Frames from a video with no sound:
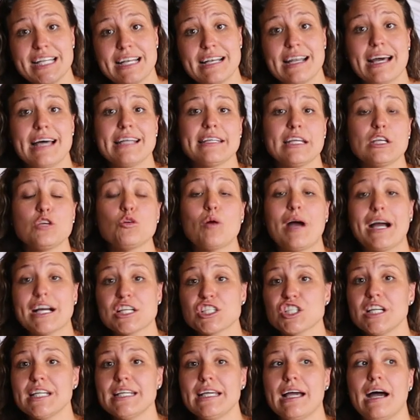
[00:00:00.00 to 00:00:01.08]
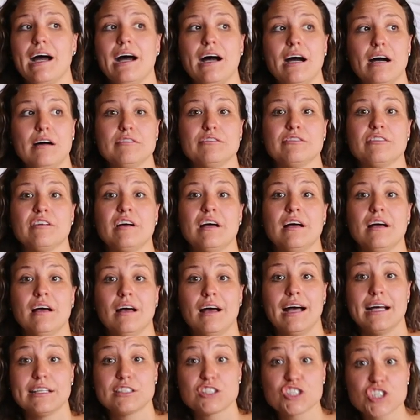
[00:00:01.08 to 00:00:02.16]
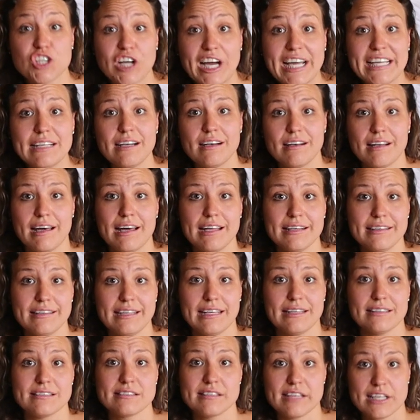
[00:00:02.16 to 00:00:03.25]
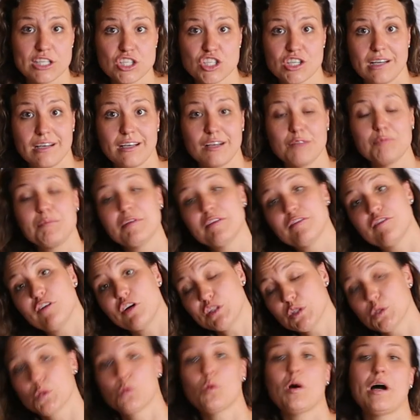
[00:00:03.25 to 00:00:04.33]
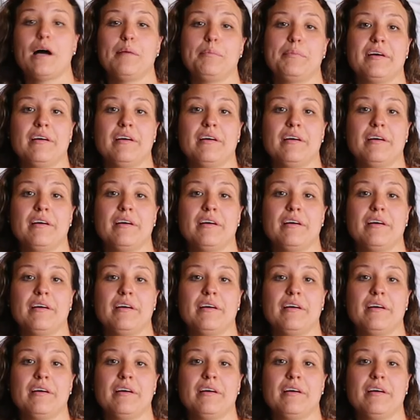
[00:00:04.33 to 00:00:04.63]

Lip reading: the landing. You actually have a trial landing session before you go up.